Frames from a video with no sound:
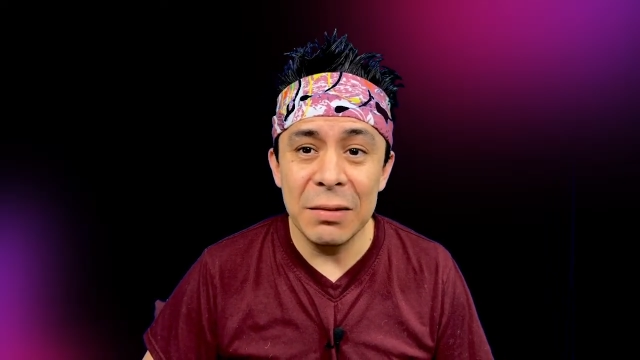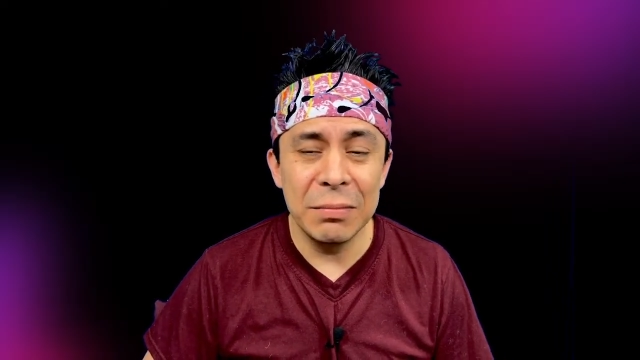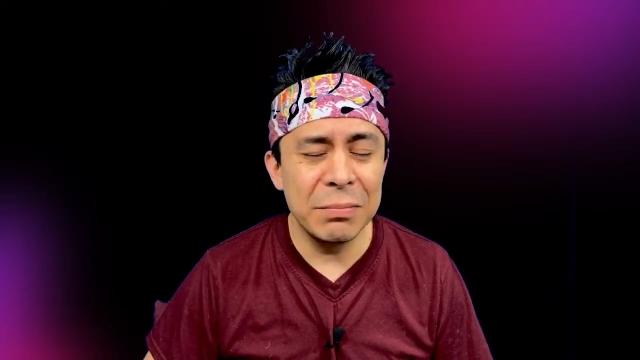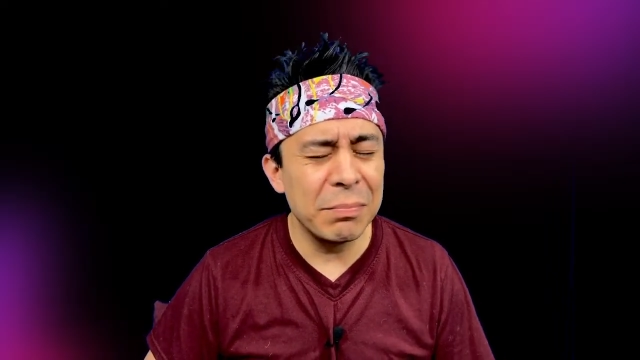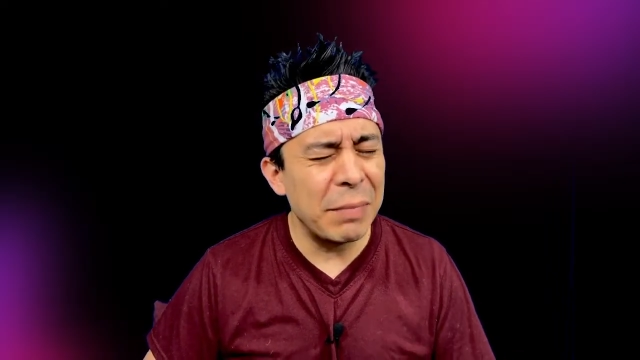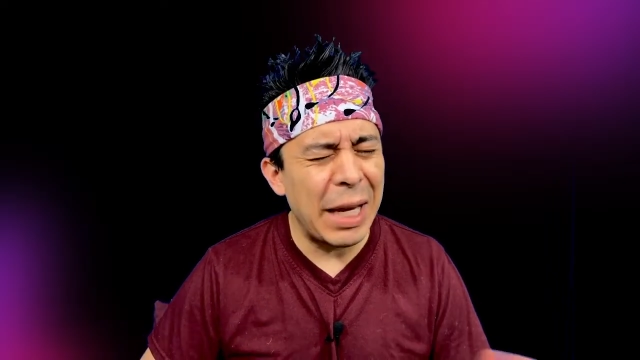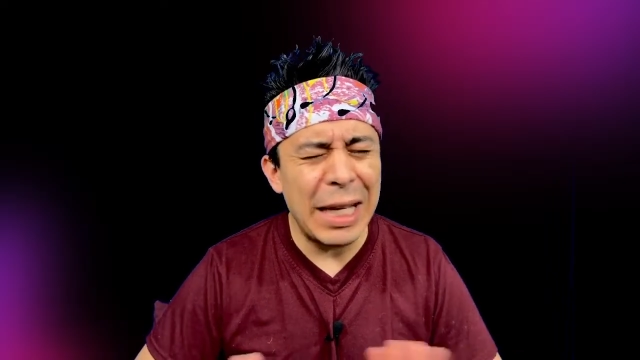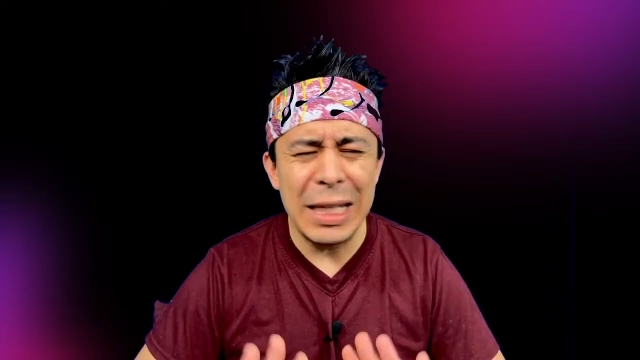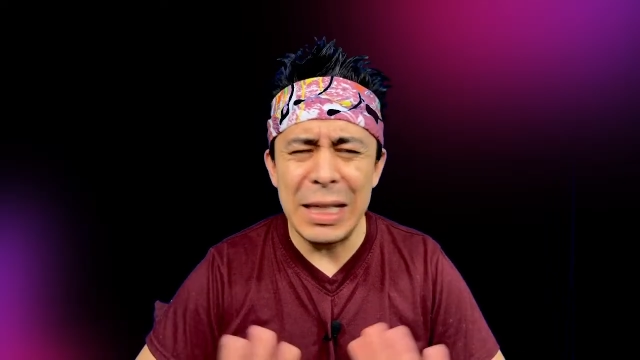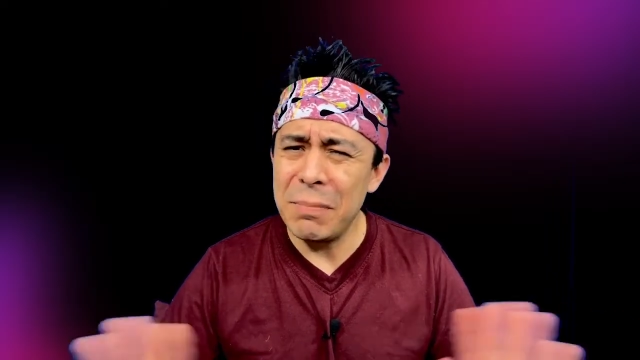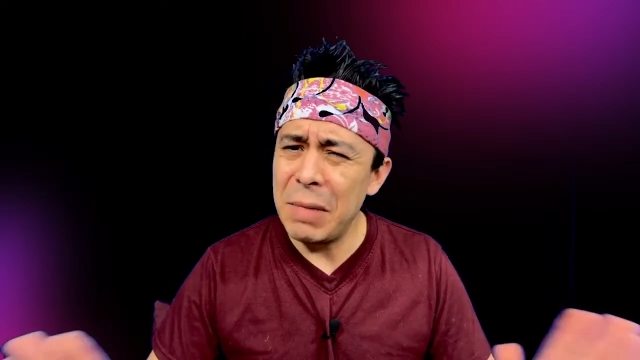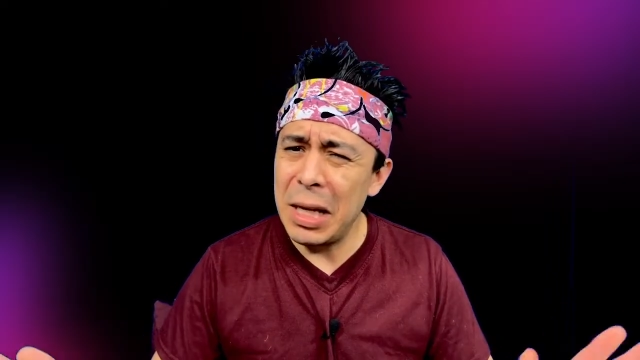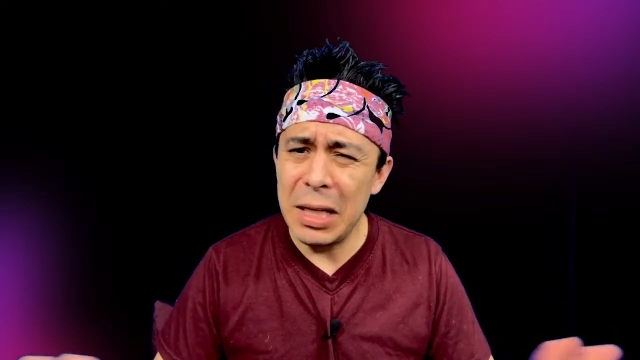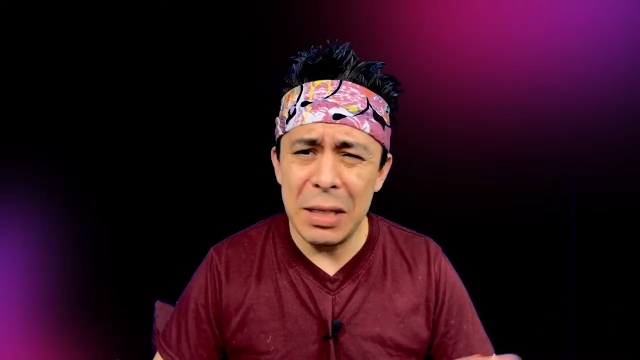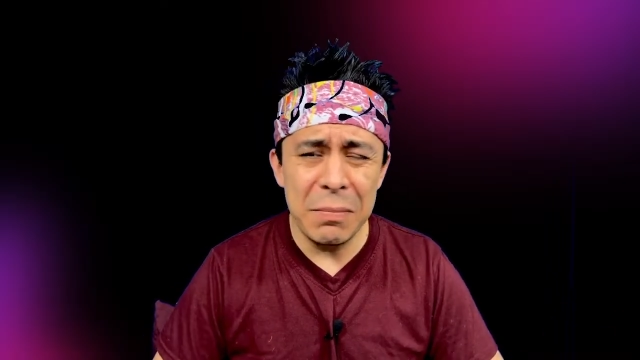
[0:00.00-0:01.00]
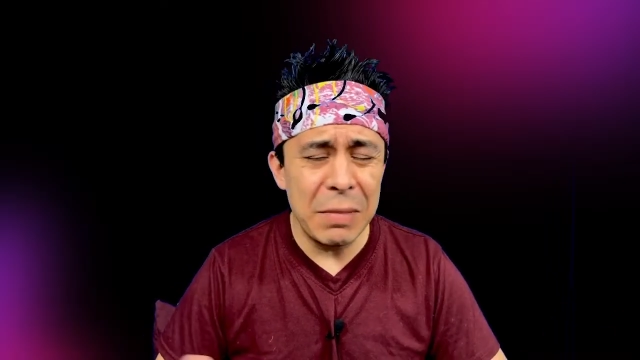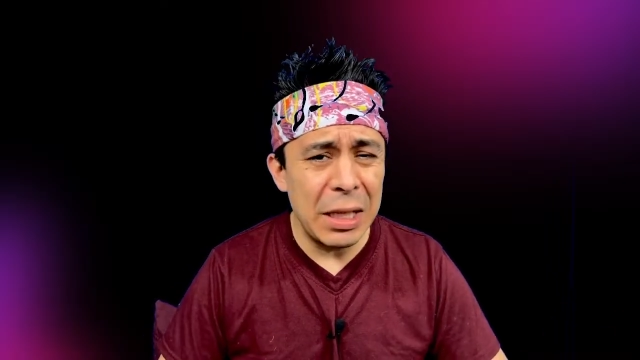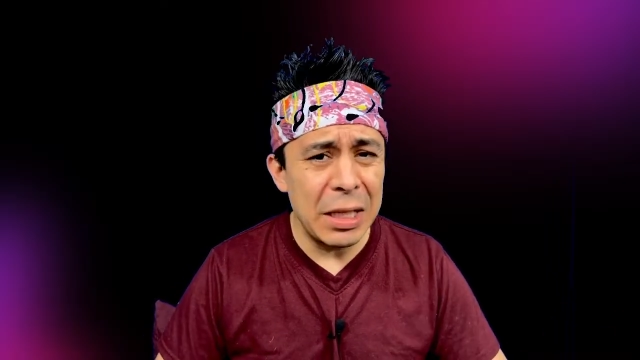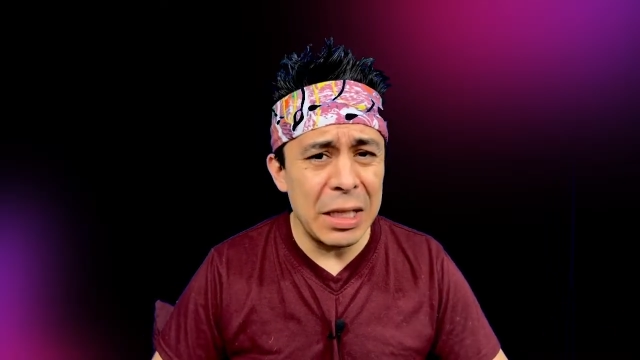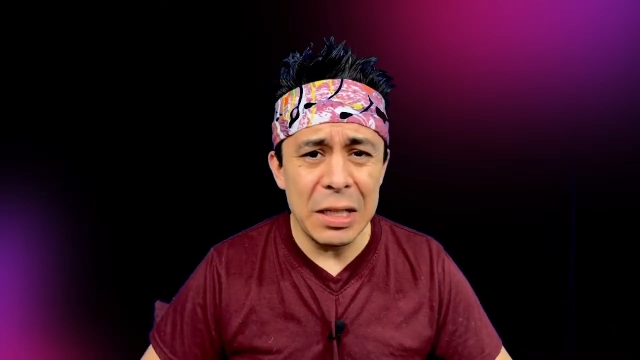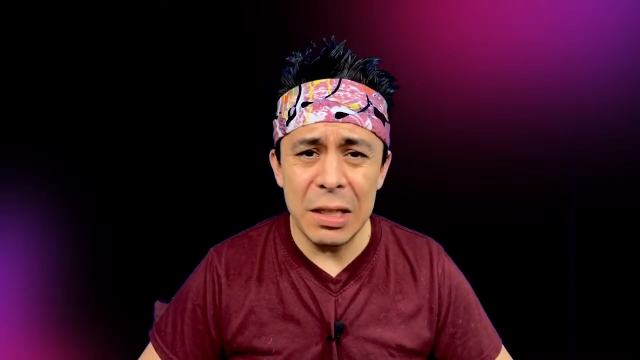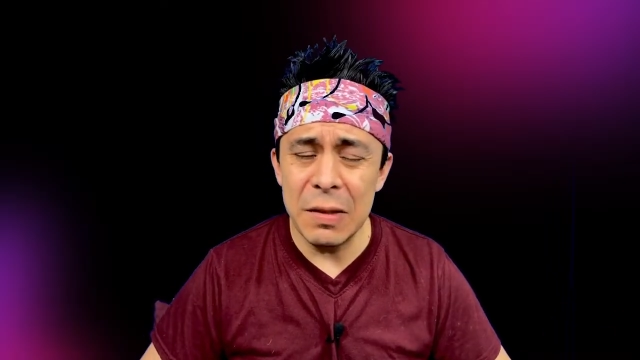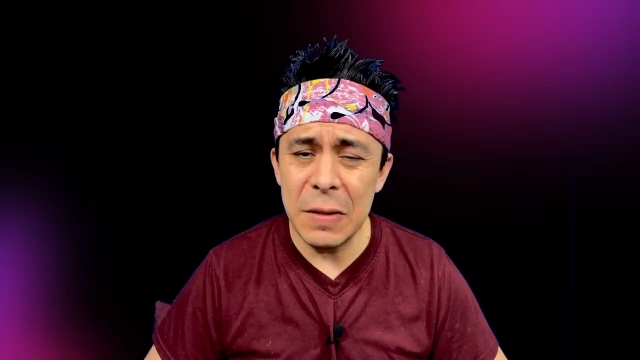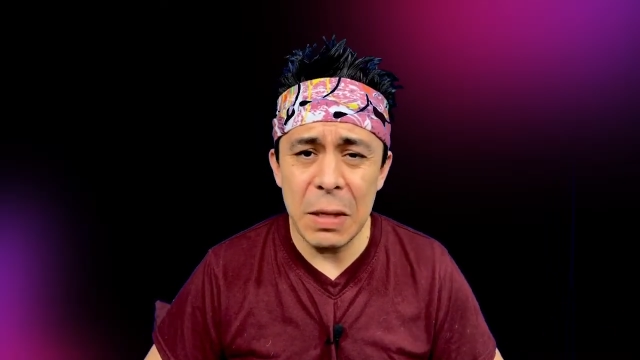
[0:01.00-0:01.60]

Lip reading: Many, many, many years.